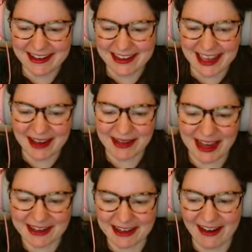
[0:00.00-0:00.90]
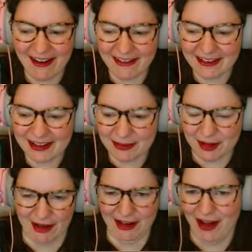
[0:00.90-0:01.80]
Yeah, we had a long,
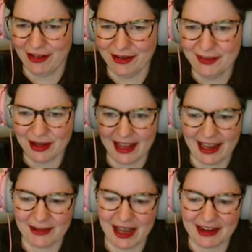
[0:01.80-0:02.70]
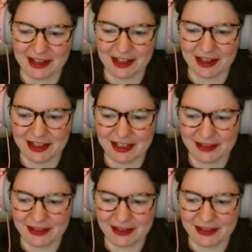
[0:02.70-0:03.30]
not long, but like we had a good